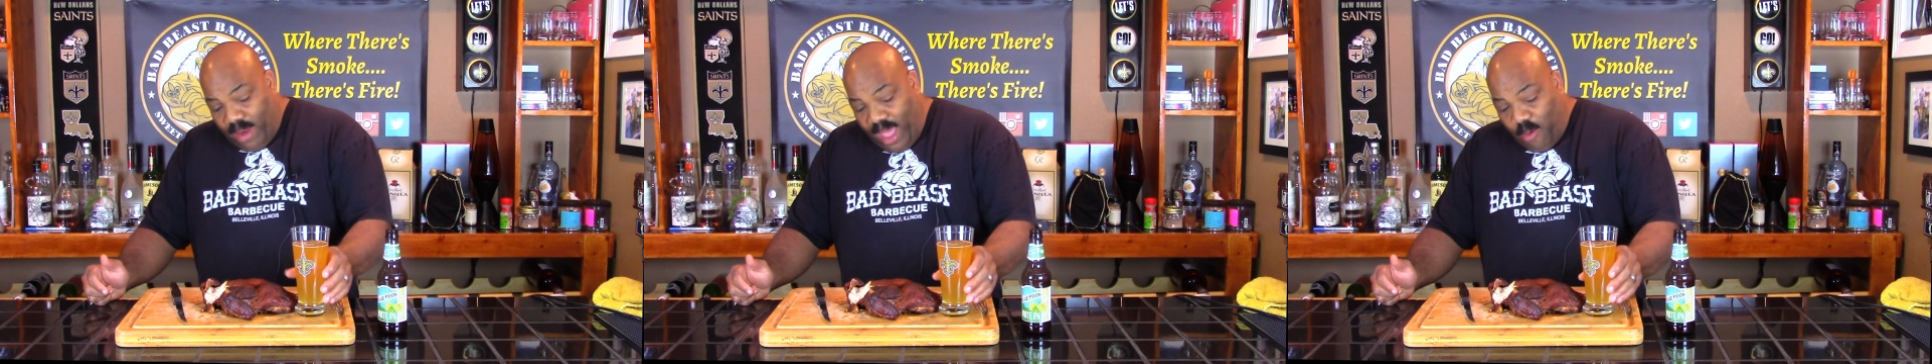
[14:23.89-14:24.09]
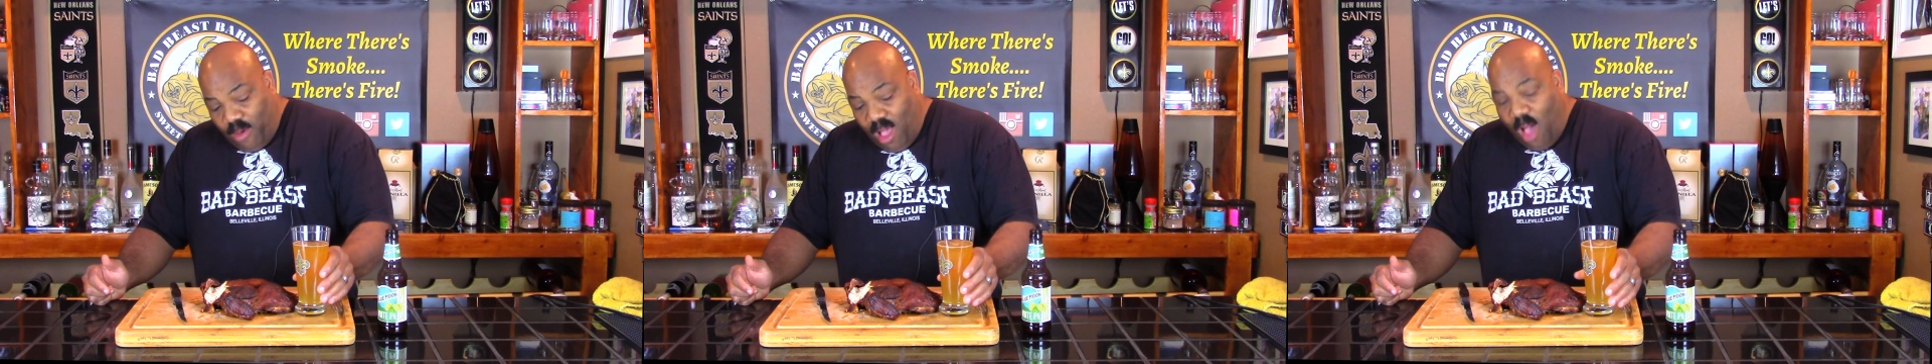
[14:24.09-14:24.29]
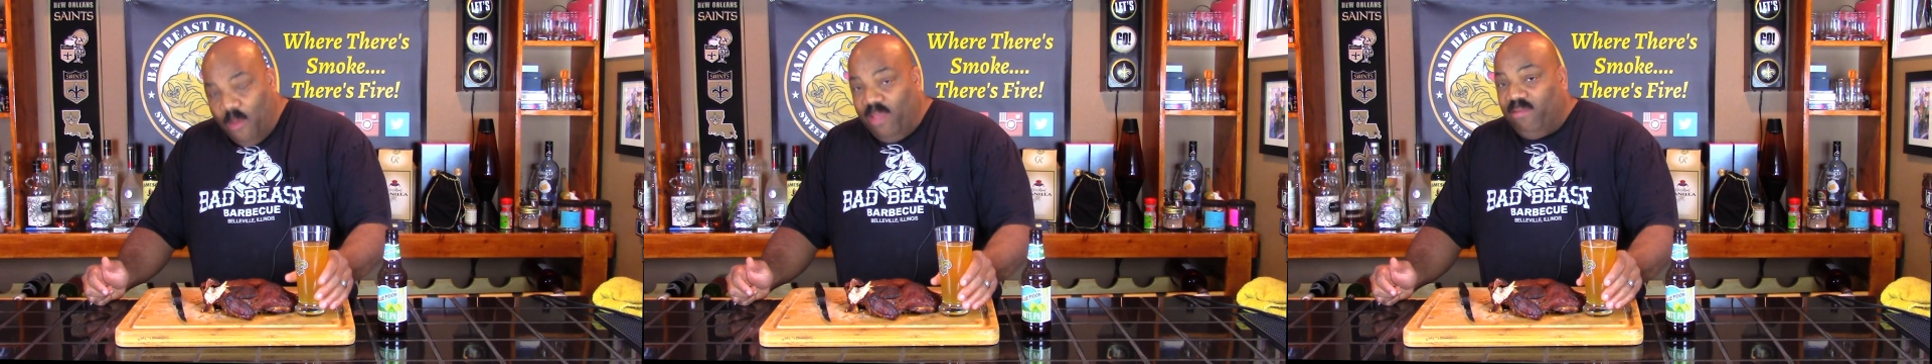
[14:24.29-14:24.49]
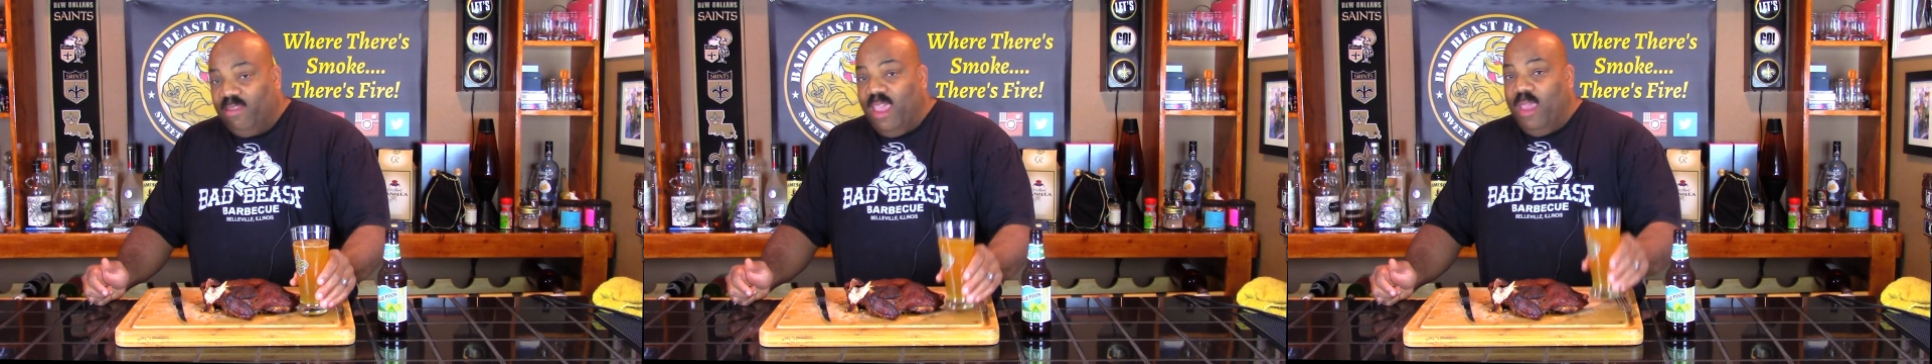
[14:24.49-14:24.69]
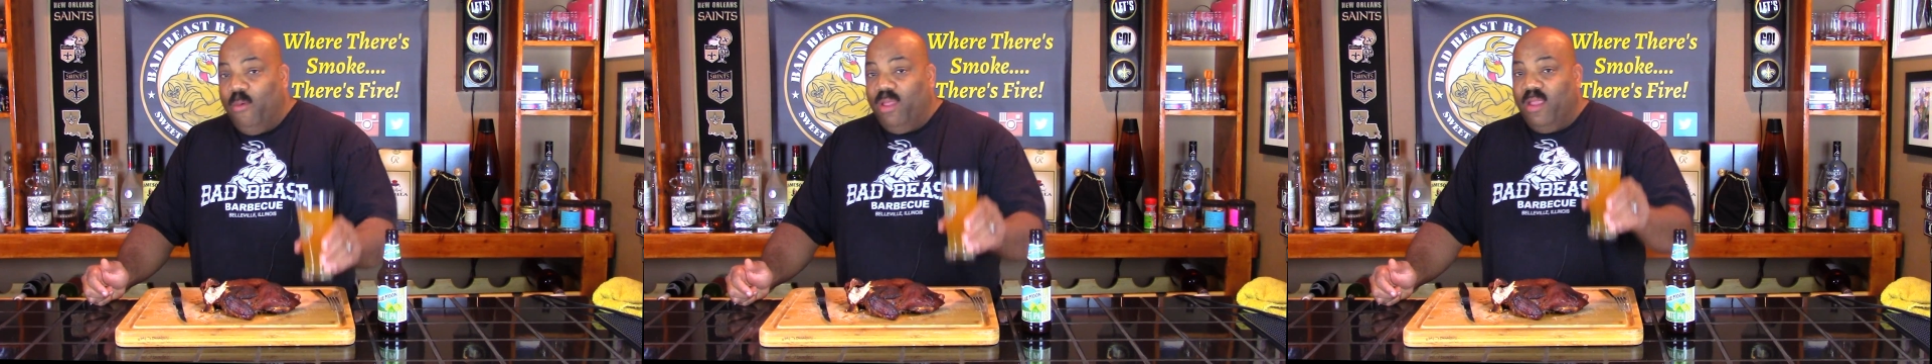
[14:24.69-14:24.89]
Like we
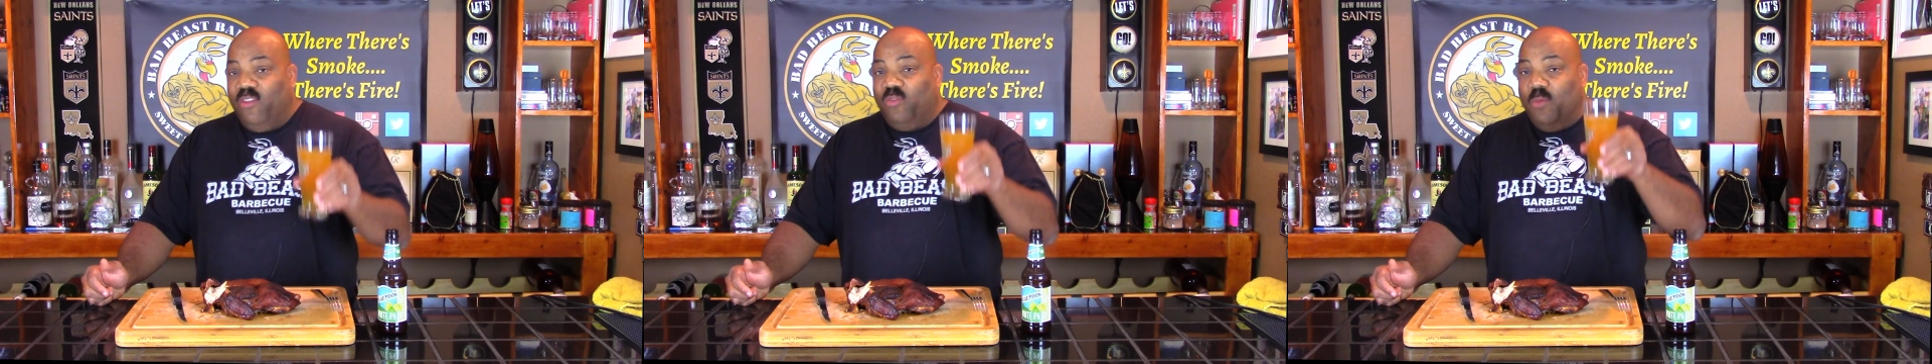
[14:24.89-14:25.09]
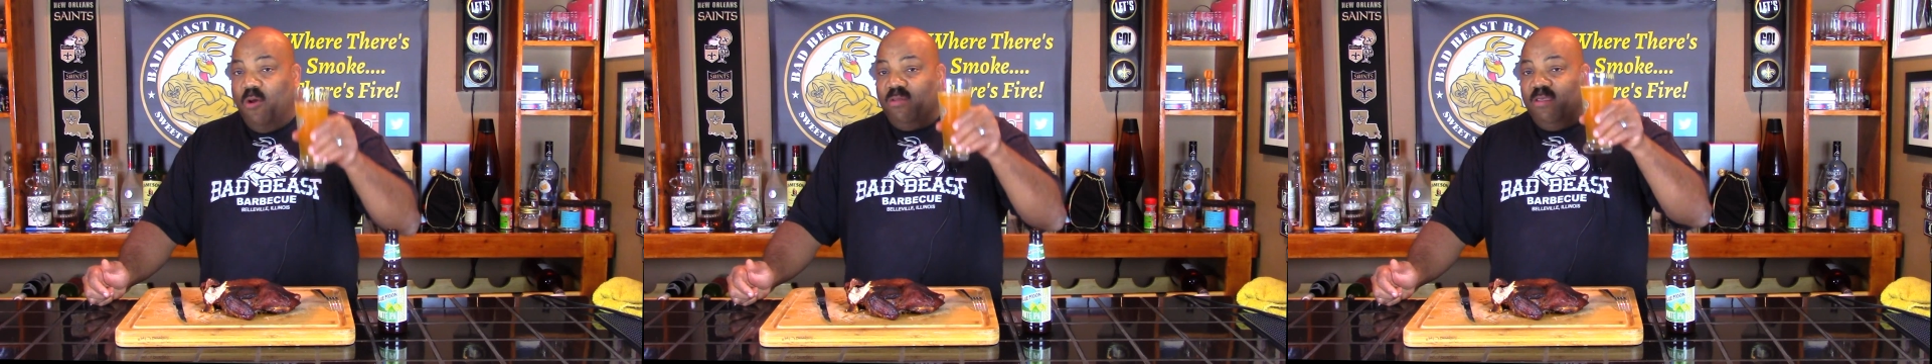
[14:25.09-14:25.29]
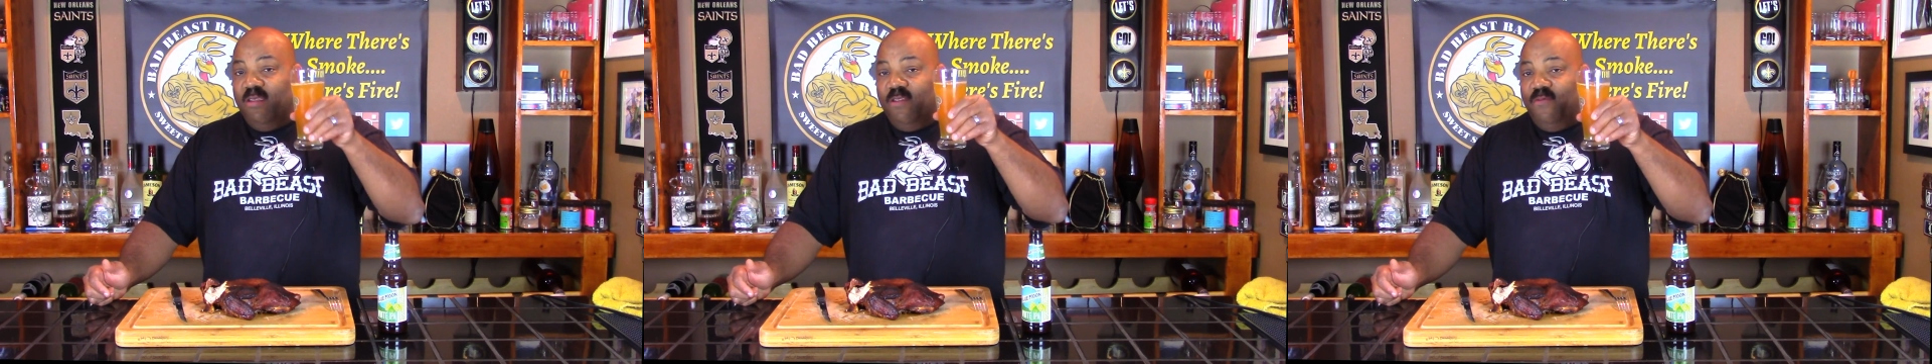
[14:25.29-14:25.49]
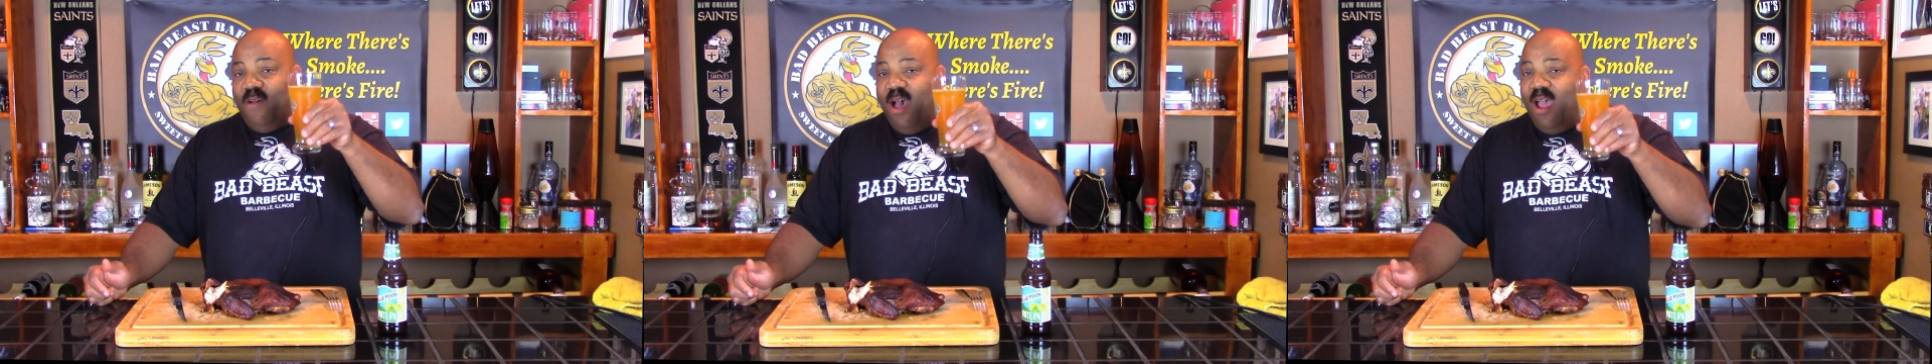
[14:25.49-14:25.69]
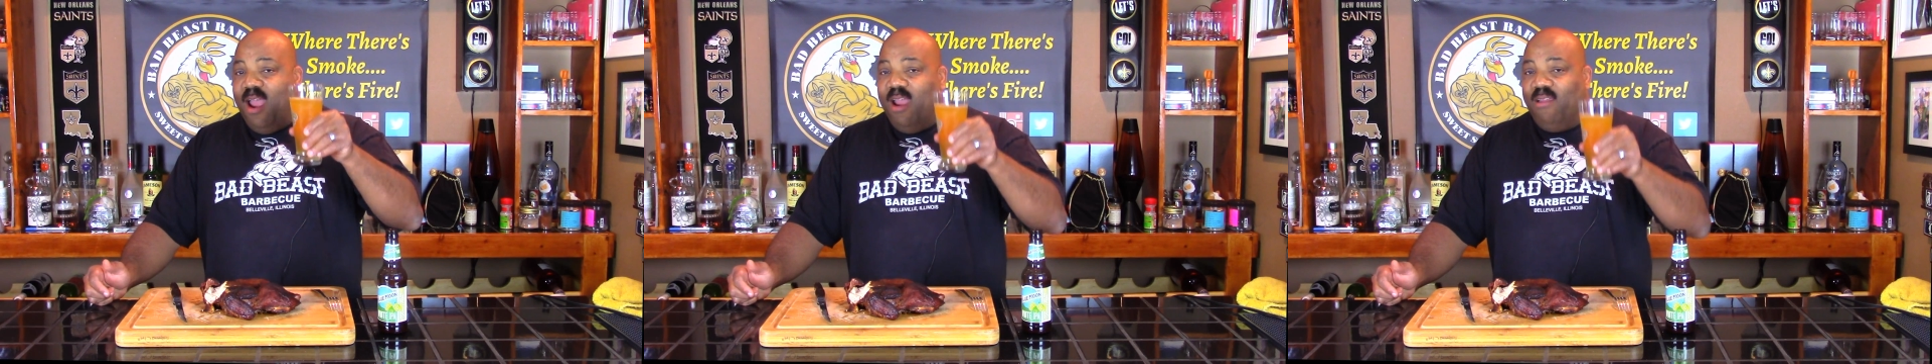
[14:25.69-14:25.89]
always say, where there's smoke, there's
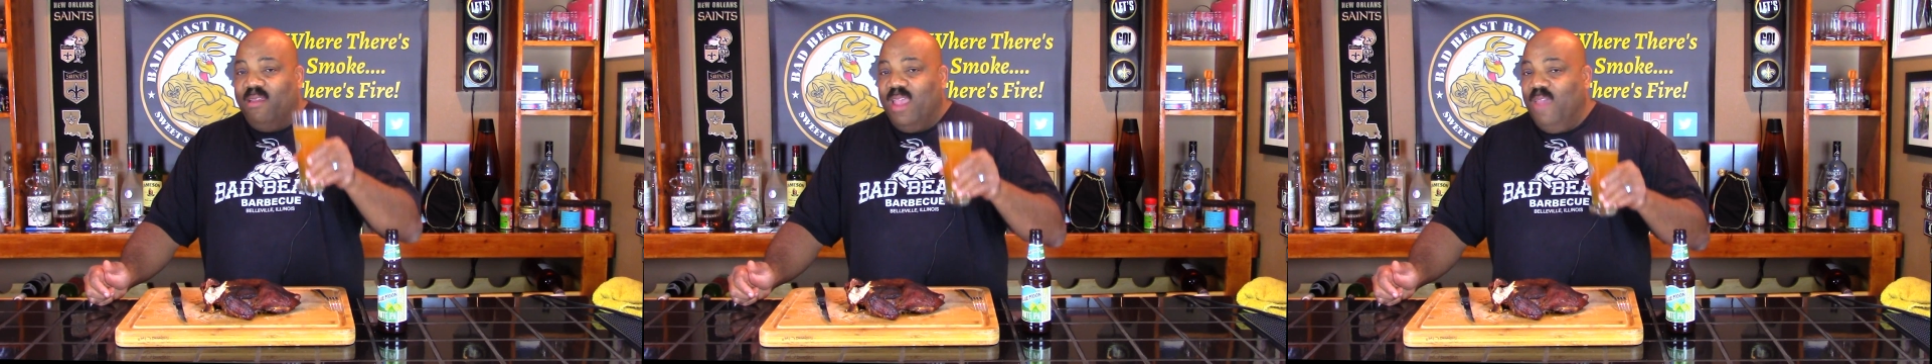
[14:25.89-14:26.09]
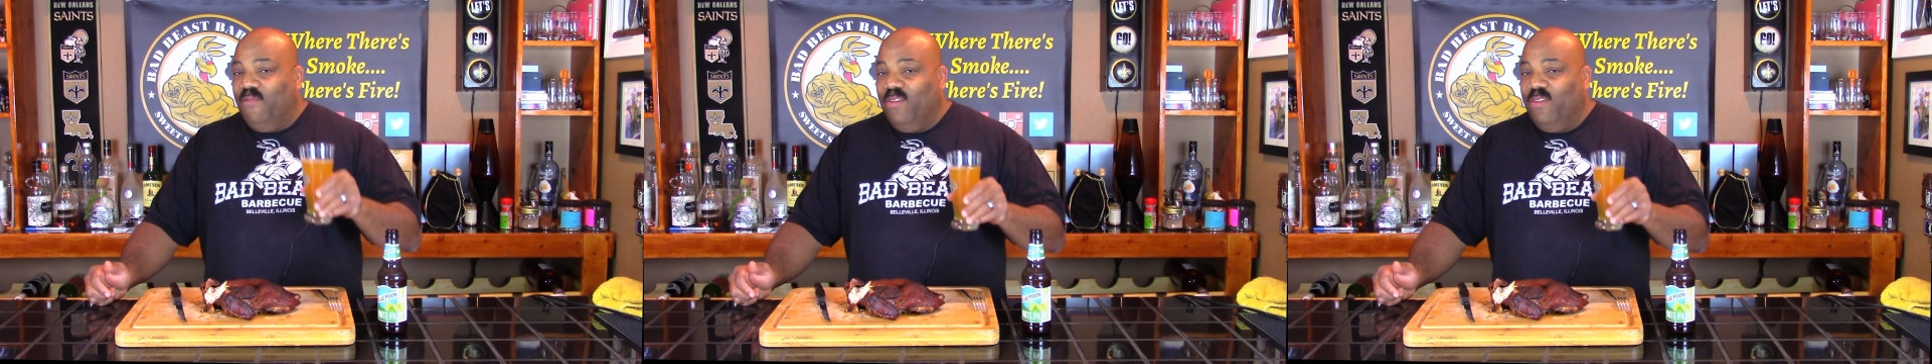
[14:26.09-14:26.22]
fire.